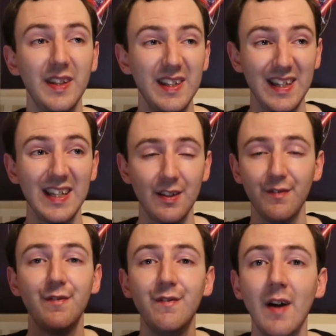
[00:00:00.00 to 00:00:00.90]
This is a
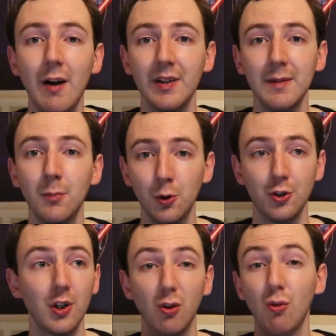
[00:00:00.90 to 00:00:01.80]
very
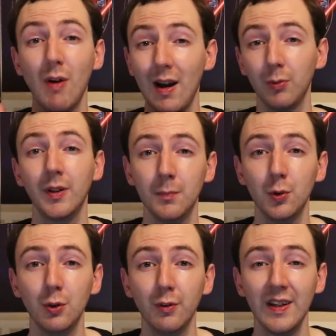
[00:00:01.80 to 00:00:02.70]
much a grounded
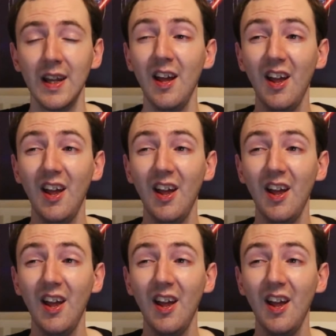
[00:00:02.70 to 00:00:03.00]
movie